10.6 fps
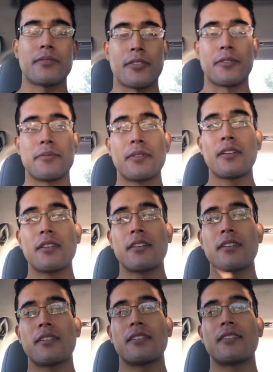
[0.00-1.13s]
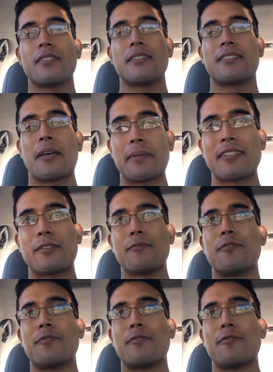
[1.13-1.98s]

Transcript: So, time to get some